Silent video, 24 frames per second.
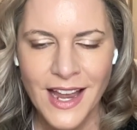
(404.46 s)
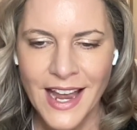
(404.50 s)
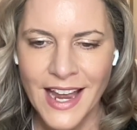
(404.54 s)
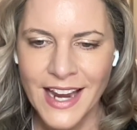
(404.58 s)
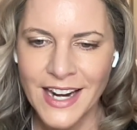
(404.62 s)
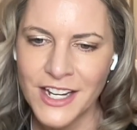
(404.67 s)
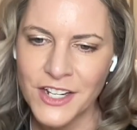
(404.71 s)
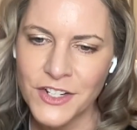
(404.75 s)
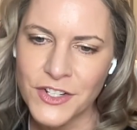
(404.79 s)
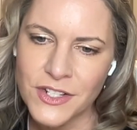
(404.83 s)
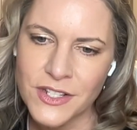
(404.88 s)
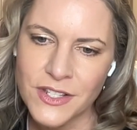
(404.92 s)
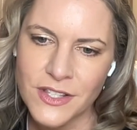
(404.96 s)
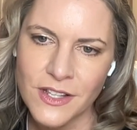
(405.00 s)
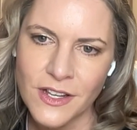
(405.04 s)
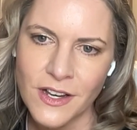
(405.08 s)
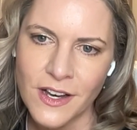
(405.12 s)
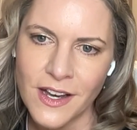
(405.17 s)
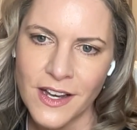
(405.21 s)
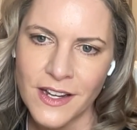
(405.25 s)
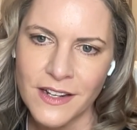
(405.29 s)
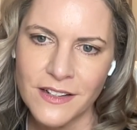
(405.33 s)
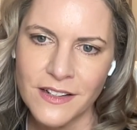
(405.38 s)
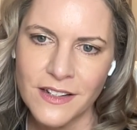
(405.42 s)
And I just
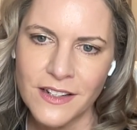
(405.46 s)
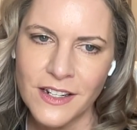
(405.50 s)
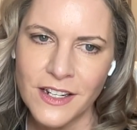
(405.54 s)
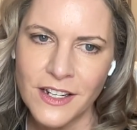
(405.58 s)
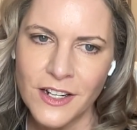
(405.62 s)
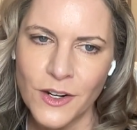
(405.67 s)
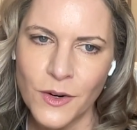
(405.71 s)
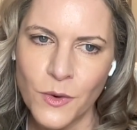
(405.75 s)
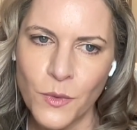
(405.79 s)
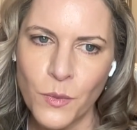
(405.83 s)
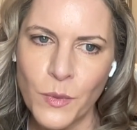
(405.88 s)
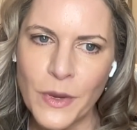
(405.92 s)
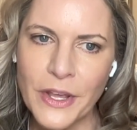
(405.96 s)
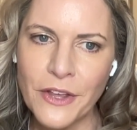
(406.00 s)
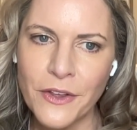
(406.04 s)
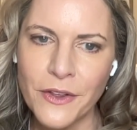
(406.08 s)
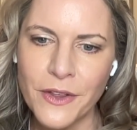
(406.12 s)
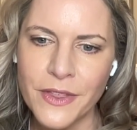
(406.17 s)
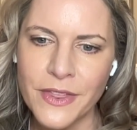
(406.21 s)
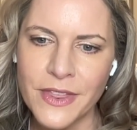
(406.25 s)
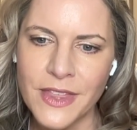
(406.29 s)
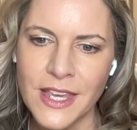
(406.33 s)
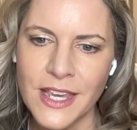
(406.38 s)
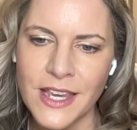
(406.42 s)
thought,
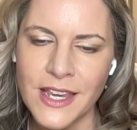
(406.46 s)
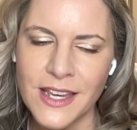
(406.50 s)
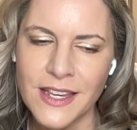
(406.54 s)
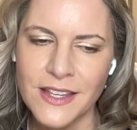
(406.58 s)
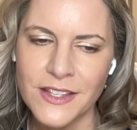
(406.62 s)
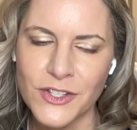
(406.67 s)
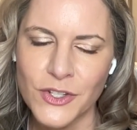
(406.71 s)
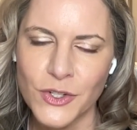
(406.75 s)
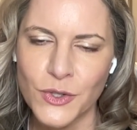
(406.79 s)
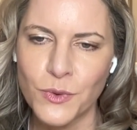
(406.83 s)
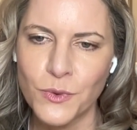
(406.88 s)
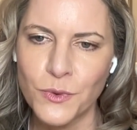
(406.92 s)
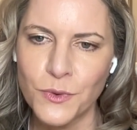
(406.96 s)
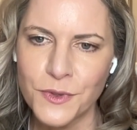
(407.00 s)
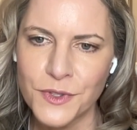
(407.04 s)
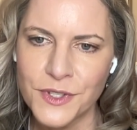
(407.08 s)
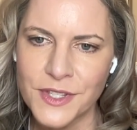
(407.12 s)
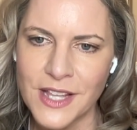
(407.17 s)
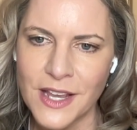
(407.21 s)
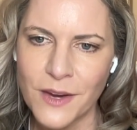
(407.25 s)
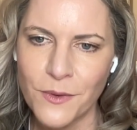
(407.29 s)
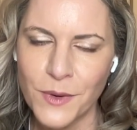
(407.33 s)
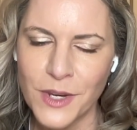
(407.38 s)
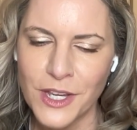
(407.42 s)
will these
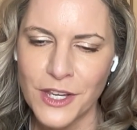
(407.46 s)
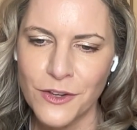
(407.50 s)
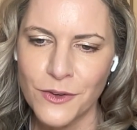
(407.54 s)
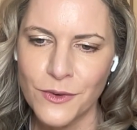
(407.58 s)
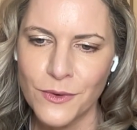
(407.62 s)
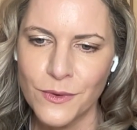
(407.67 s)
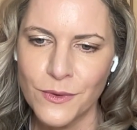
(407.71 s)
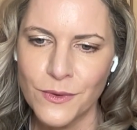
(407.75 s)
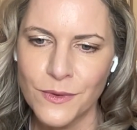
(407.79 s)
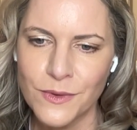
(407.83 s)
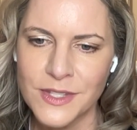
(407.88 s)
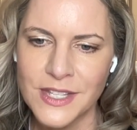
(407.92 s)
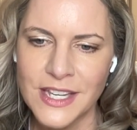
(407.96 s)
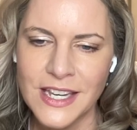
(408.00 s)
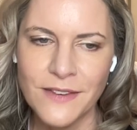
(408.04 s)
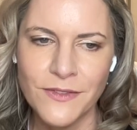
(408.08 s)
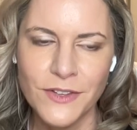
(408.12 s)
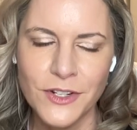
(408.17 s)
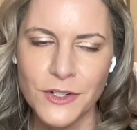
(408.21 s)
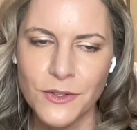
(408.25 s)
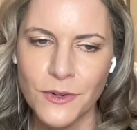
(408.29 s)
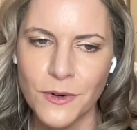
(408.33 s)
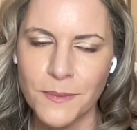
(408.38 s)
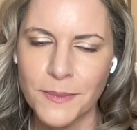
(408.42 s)
tools that we use
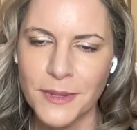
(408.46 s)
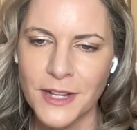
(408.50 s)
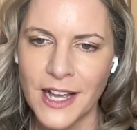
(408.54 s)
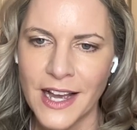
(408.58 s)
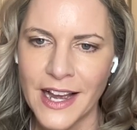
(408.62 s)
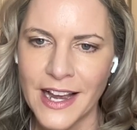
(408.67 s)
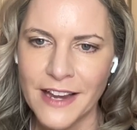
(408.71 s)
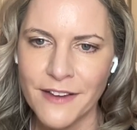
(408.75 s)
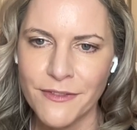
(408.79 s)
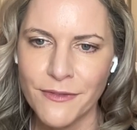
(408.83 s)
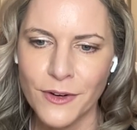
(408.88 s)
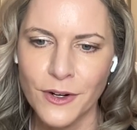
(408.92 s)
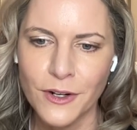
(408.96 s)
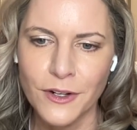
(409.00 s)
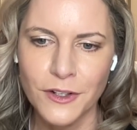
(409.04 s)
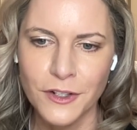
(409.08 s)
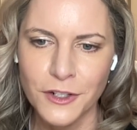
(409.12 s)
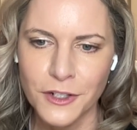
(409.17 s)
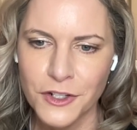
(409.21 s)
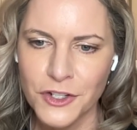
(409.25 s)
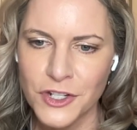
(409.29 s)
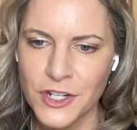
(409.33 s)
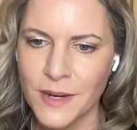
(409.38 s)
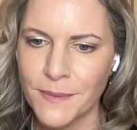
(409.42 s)
even to apply for
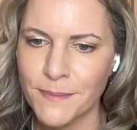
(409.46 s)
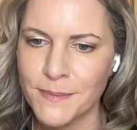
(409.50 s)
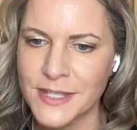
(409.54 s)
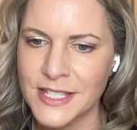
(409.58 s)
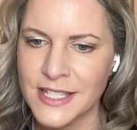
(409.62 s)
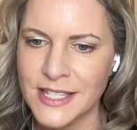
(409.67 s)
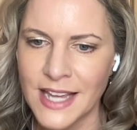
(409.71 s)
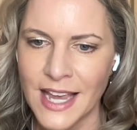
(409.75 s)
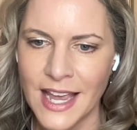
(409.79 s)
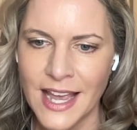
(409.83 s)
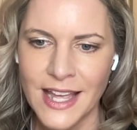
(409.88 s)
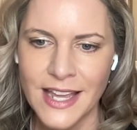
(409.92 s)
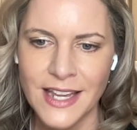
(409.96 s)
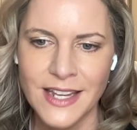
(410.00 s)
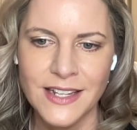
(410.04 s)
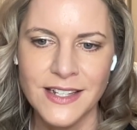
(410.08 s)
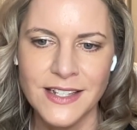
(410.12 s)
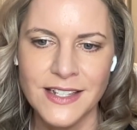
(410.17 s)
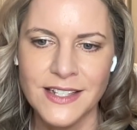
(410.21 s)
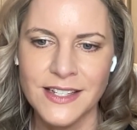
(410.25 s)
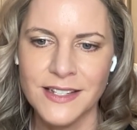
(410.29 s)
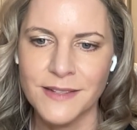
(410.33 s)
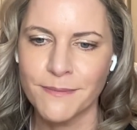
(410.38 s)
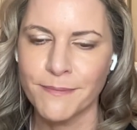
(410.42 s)
clerkships
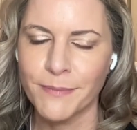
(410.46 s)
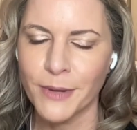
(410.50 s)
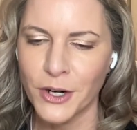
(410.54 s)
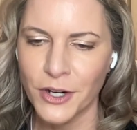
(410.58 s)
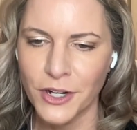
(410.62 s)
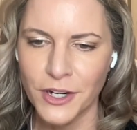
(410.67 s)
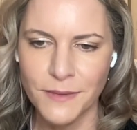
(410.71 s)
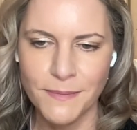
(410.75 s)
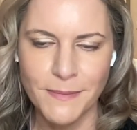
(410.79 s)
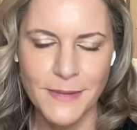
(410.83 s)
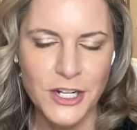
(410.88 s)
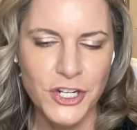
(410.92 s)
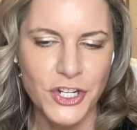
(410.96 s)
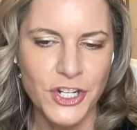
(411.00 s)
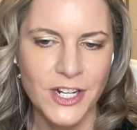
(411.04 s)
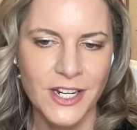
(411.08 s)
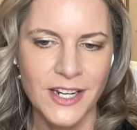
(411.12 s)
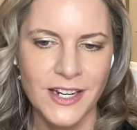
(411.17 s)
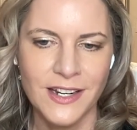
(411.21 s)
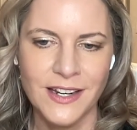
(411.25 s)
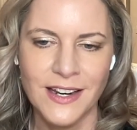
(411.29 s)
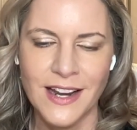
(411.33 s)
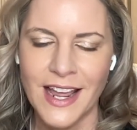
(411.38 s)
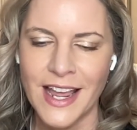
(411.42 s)
and bar
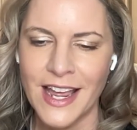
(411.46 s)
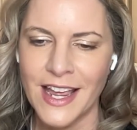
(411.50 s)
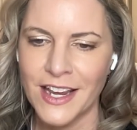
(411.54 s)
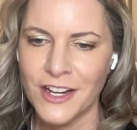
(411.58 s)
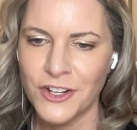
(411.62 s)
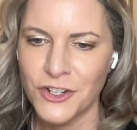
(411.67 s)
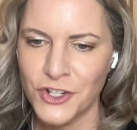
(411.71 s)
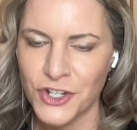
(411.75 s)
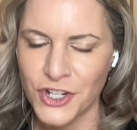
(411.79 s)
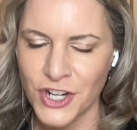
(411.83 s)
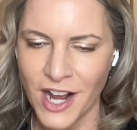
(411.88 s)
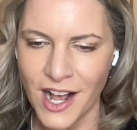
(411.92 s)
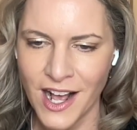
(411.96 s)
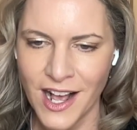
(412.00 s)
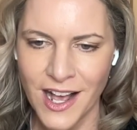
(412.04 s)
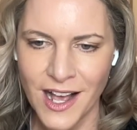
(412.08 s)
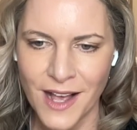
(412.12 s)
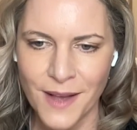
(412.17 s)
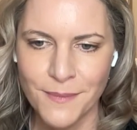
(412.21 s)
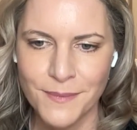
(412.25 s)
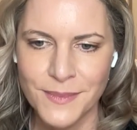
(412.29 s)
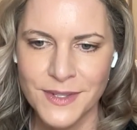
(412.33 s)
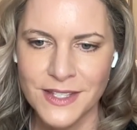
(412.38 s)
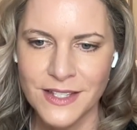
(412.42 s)
admission and
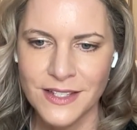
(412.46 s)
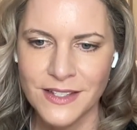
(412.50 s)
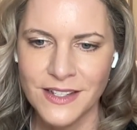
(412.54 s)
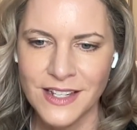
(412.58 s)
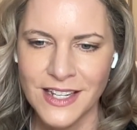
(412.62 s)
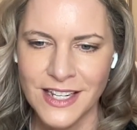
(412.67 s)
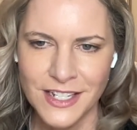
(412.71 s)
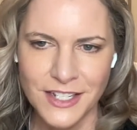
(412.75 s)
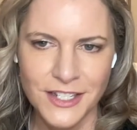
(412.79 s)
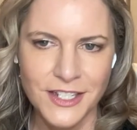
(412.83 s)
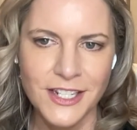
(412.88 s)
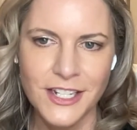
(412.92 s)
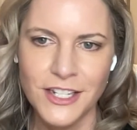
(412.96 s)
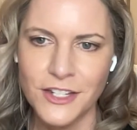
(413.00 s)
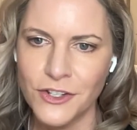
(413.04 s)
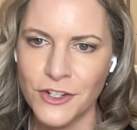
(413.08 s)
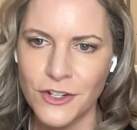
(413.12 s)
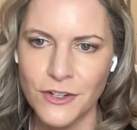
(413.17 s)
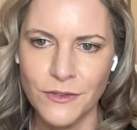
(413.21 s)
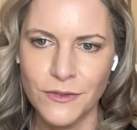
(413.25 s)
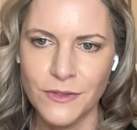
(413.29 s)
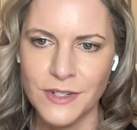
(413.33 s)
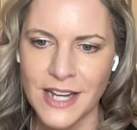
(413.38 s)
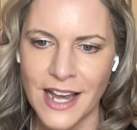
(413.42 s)
jobs
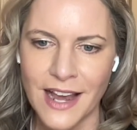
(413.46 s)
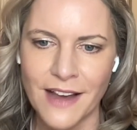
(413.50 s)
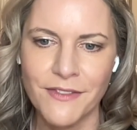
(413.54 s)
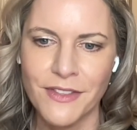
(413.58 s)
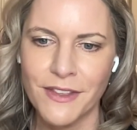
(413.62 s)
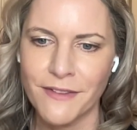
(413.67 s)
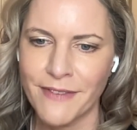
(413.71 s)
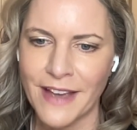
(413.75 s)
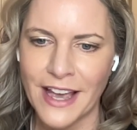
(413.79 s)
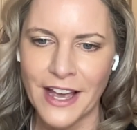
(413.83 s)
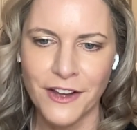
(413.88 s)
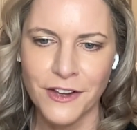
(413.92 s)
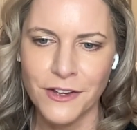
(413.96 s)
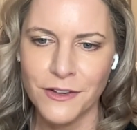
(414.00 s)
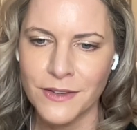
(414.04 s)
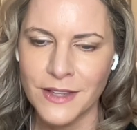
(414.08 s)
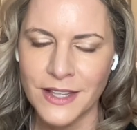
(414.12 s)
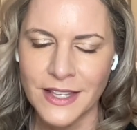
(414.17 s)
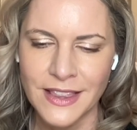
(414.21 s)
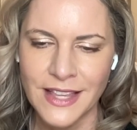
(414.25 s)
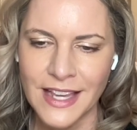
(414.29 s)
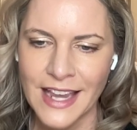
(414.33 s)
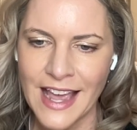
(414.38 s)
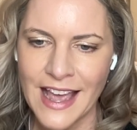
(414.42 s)
continue to have the value
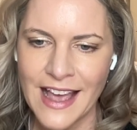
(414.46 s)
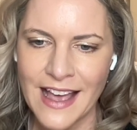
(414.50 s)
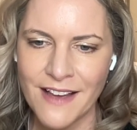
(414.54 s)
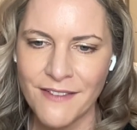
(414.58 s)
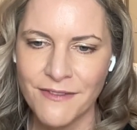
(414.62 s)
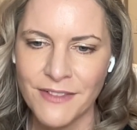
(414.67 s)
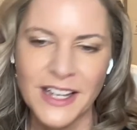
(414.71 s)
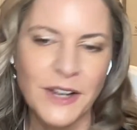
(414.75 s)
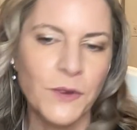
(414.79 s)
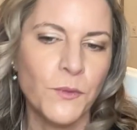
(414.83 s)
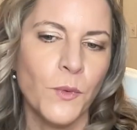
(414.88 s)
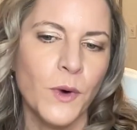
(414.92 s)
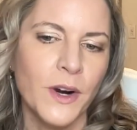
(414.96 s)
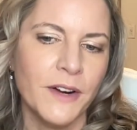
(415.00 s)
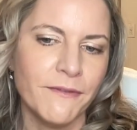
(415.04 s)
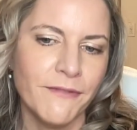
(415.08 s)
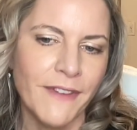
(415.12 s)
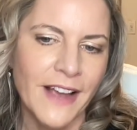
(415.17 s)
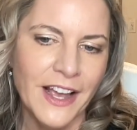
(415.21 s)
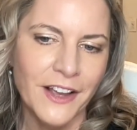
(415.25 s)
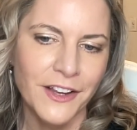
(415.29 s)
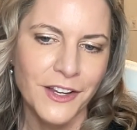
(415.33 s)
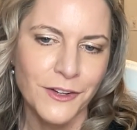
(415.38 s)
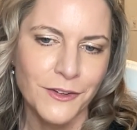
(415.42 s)
that they have? Like, what
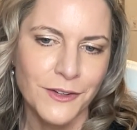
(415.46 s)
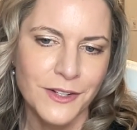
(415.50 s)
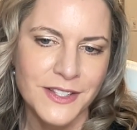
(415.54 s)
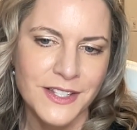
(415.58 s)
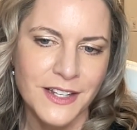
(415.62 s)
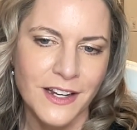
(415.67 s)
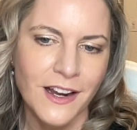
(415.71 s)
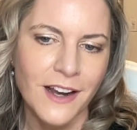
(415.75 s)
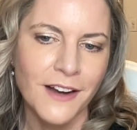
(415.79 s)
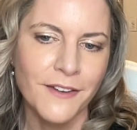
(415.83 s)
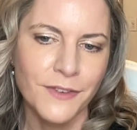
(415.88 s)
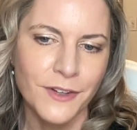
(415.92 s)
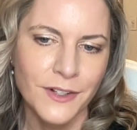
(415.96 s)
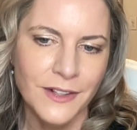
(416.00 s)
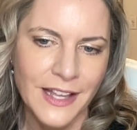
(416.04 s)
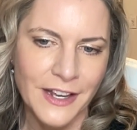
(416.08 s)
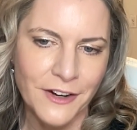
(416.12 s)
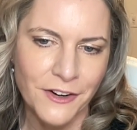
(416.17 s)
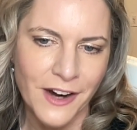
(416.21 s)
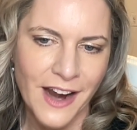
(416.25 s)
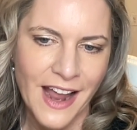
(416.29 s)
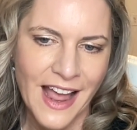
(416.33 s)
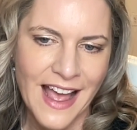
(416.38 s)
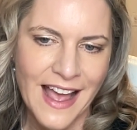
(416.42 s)
value does a cover
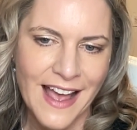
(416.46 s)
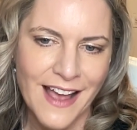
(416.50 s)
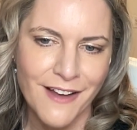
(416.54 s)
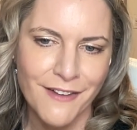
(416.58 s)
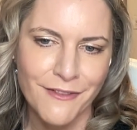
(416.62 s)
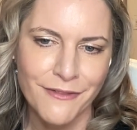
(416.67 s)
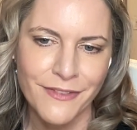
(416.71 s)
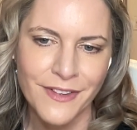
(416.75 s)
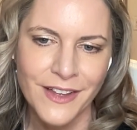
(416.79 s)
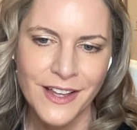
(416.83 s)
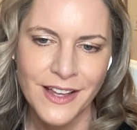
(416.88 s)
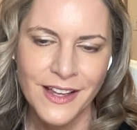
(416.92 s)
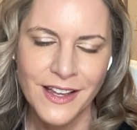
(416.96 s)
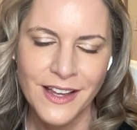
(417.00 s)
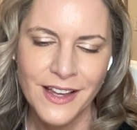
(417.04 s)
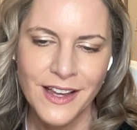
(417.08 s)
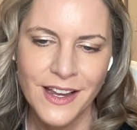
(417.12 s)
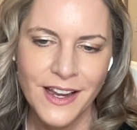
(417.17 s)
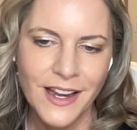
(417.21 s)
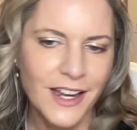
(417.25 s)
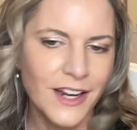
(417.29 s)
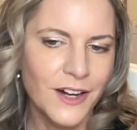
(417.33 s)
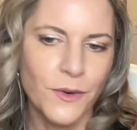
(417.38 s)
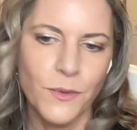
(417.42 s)
letter have
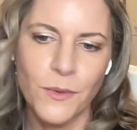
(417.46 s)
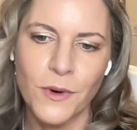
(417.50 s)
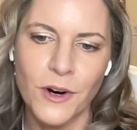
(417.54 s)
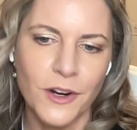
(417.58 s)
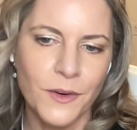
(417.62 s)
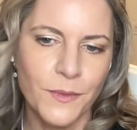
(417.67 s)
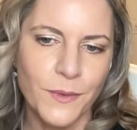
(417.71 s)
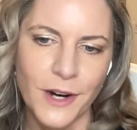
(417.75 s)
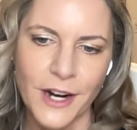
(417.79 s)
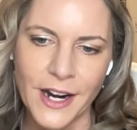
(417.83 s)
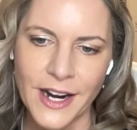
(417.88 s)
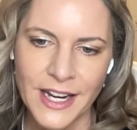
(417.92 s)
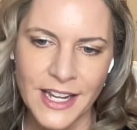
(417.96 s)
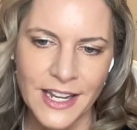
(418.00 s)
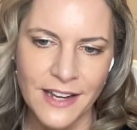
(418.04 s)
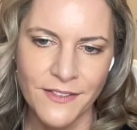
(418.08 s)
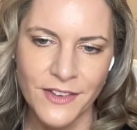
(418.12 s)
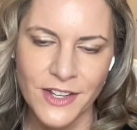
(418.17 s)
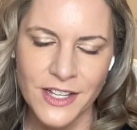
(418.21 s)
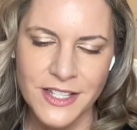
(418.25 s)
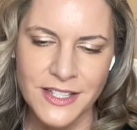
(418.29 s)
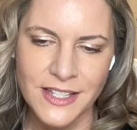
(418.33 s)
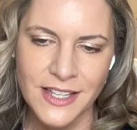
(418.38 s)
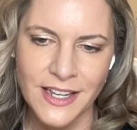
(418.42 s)
in a world where any
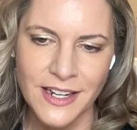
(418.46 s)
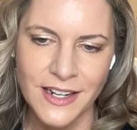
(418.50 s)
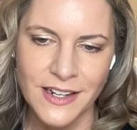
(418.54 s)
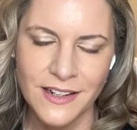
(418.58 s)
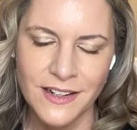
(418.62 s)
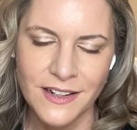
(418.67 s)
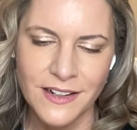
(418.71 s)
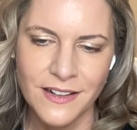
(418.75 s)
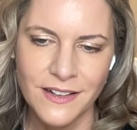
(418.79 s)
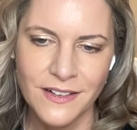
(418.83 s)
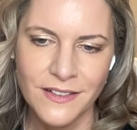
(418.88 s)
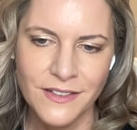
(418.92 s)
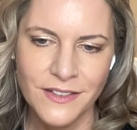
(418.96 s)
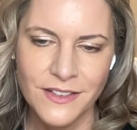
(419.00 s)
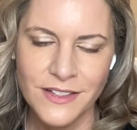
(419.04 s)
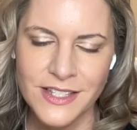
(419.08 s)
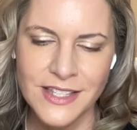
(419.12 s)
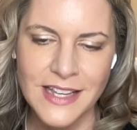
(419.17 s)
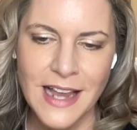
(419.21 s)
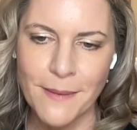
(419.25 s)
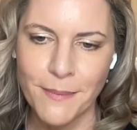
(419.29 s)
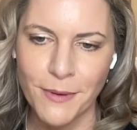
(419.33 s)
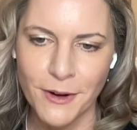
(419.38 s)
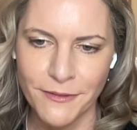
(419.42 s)
of us can
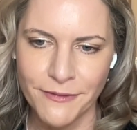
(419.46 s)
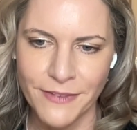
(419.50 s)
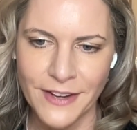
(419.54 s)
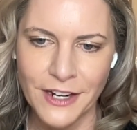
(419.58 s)
snap our